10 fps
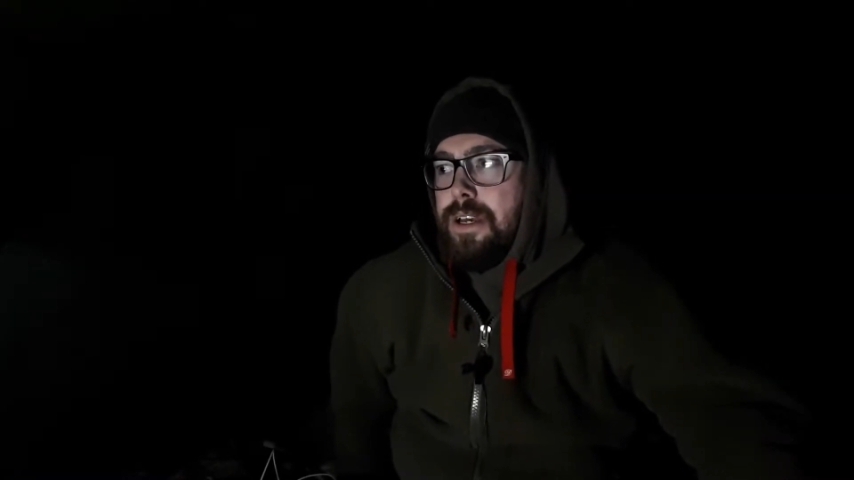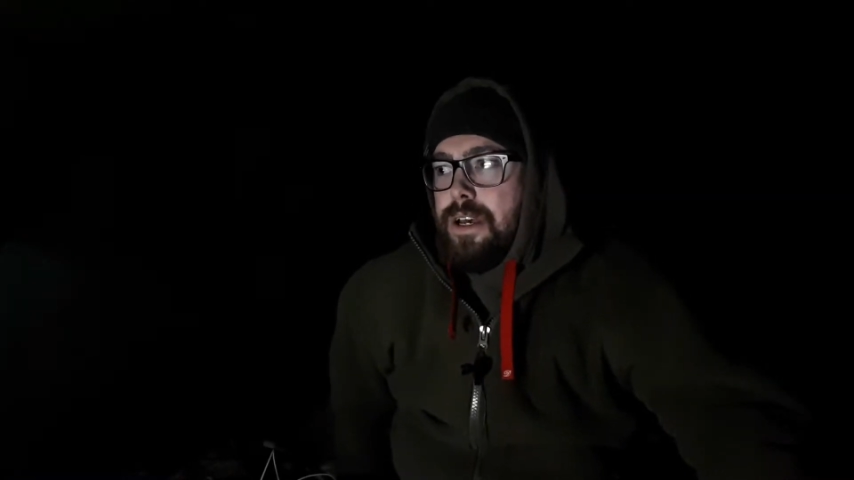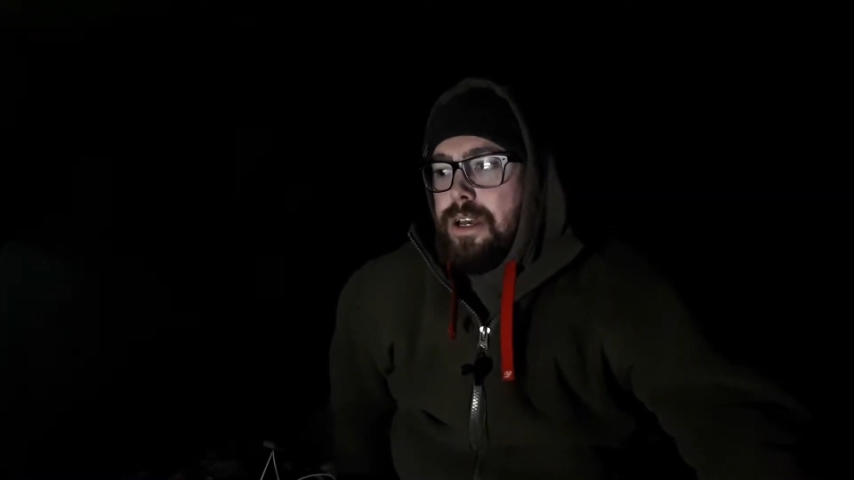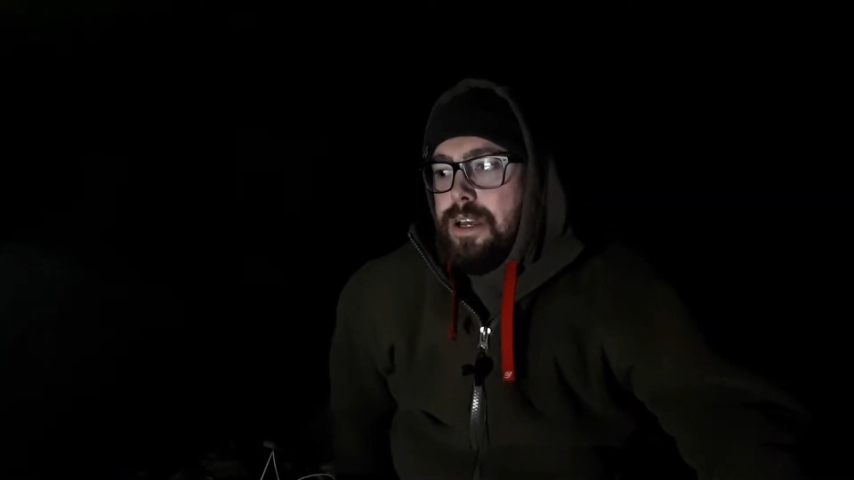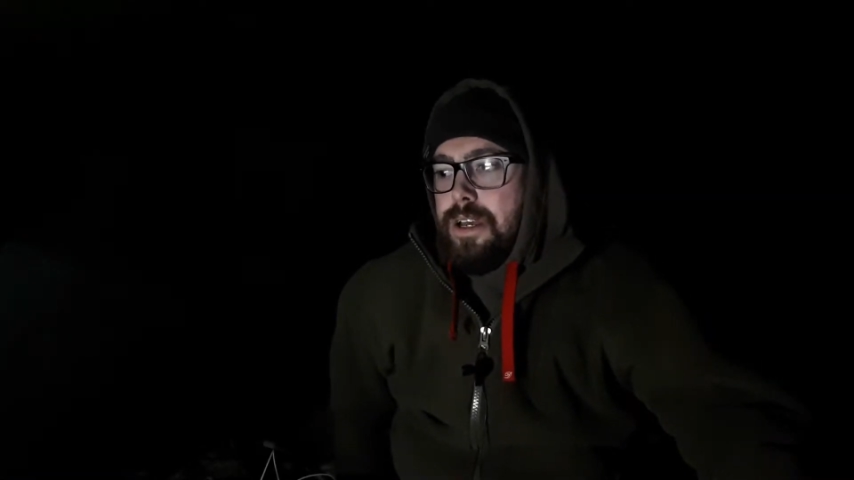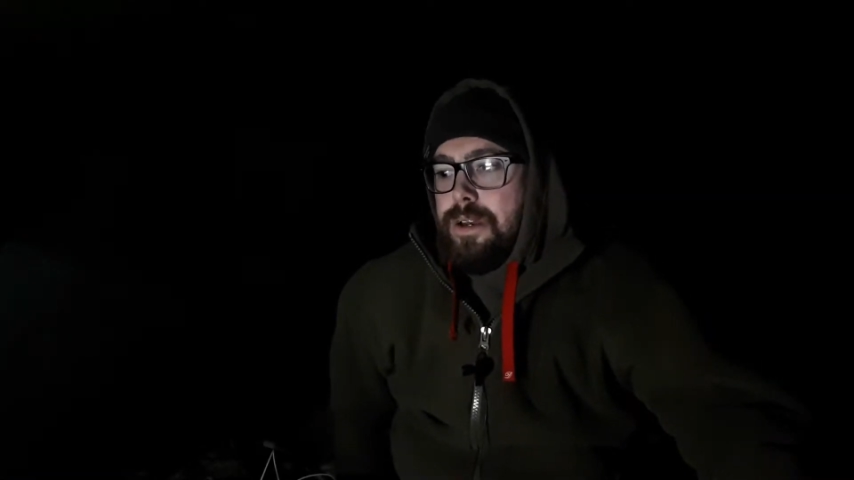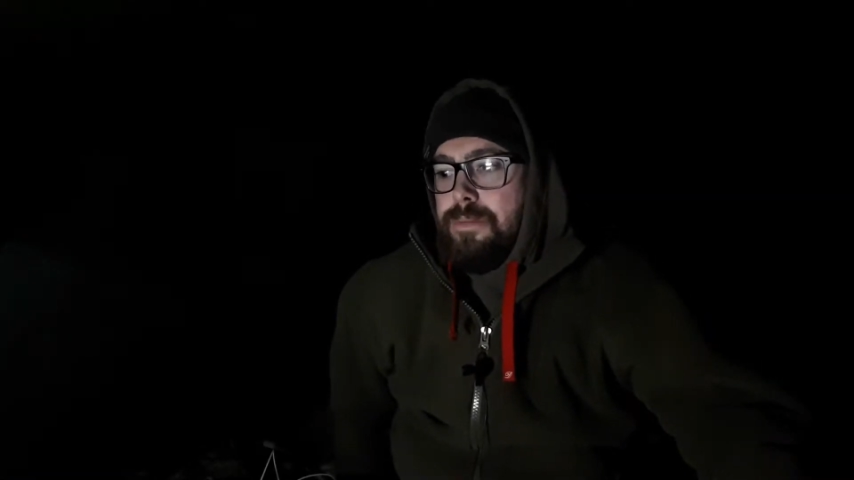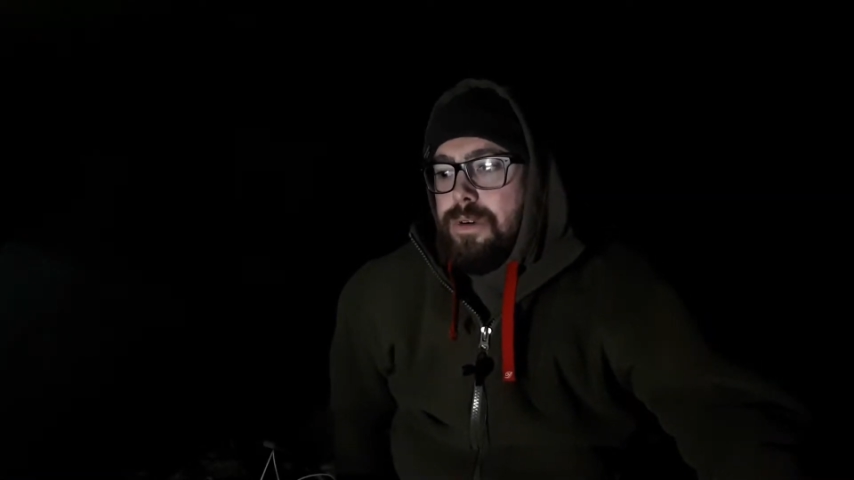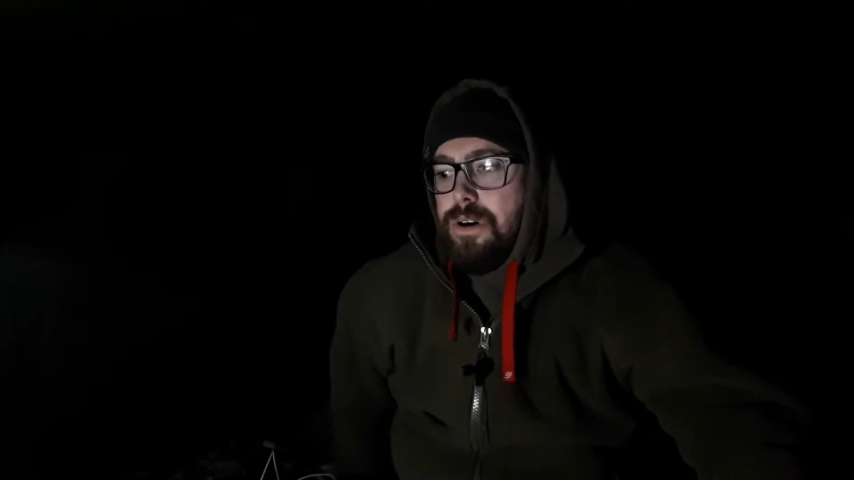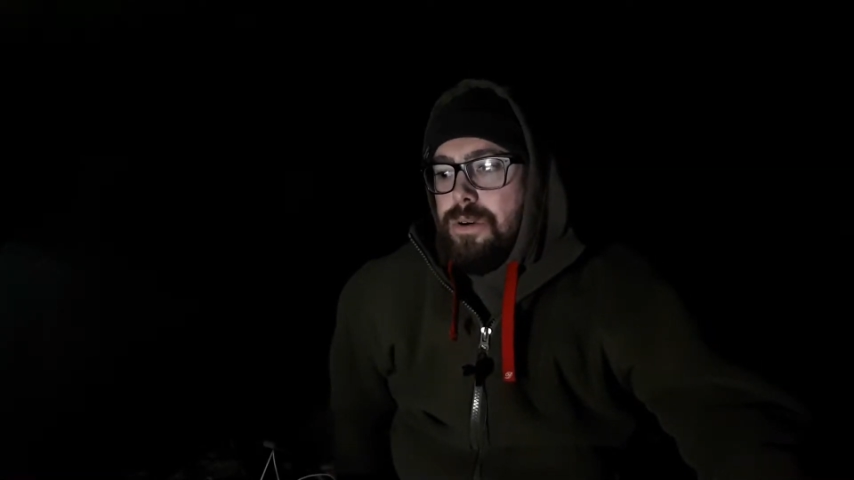
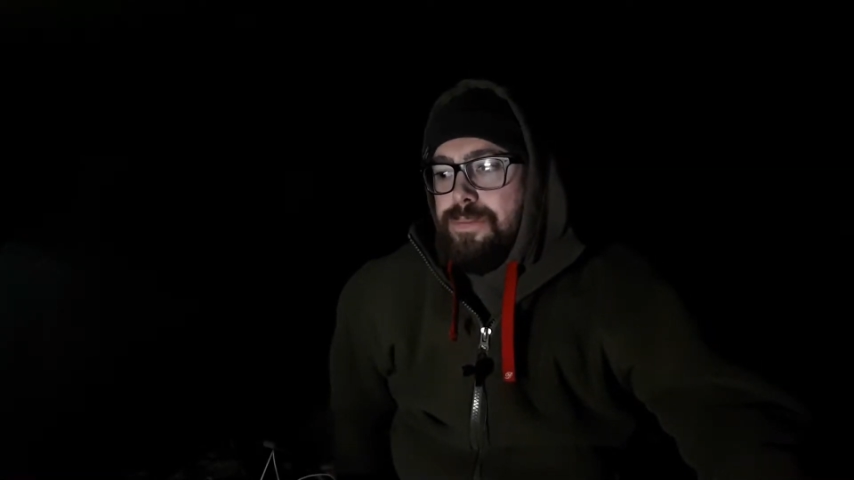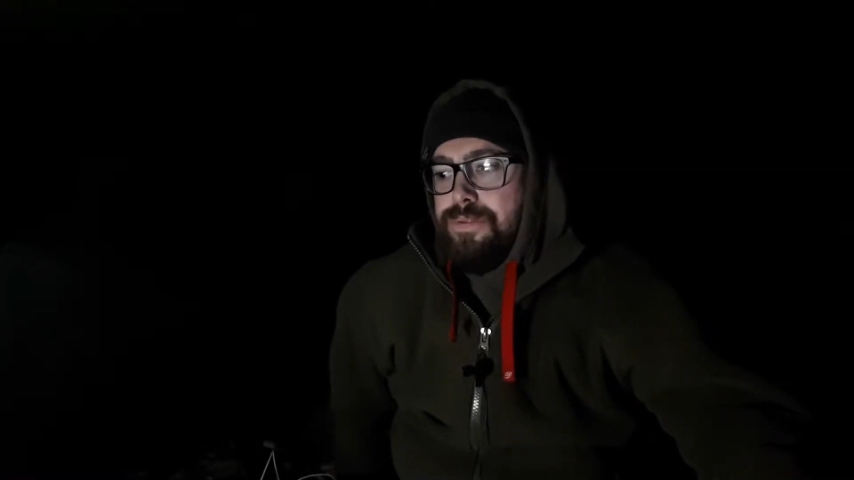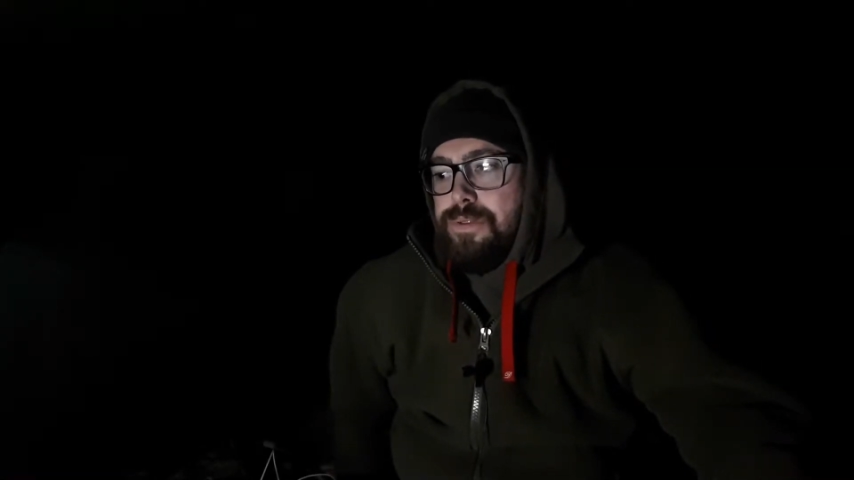I'd